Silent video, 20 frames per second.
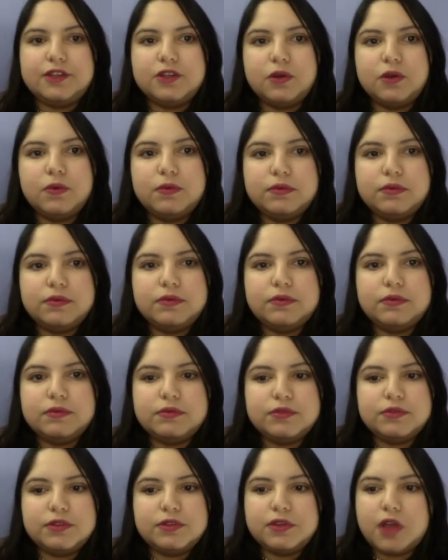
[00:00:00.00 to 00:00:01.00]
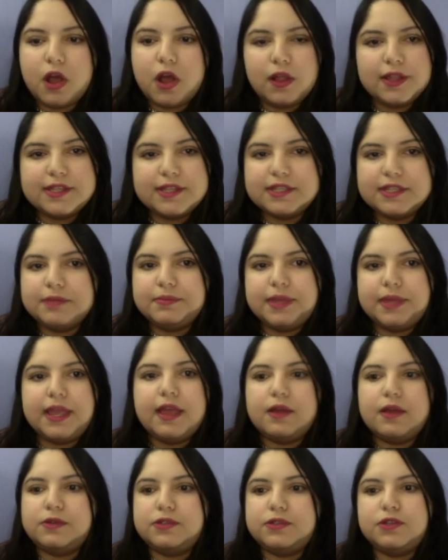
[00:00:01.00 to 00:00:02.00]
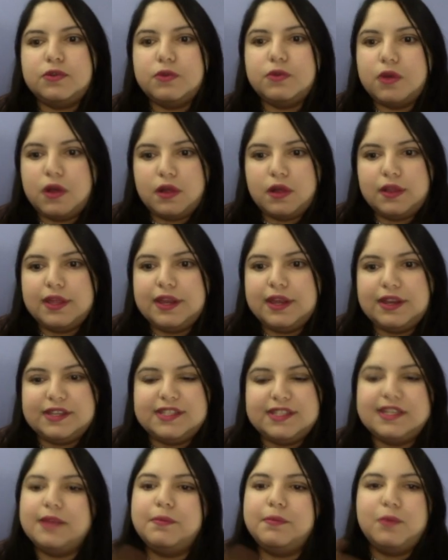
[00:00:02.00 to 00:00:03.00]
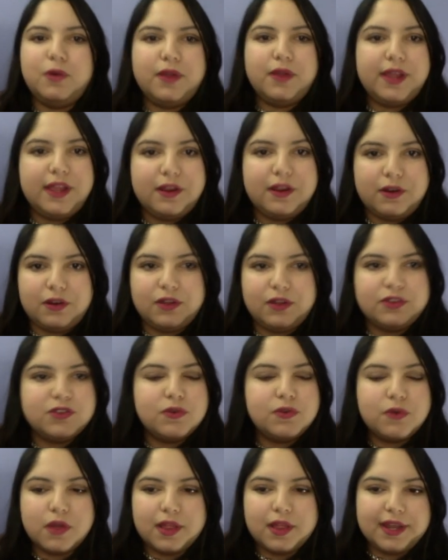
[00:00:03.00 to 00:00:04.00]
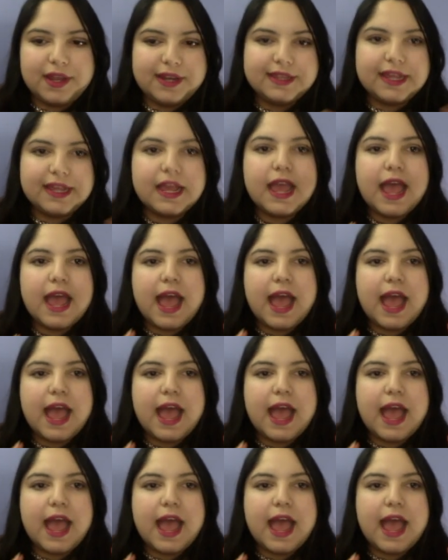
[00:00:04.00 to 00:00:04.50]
Don't call it something else. Don't call it a summary or don't call it anything.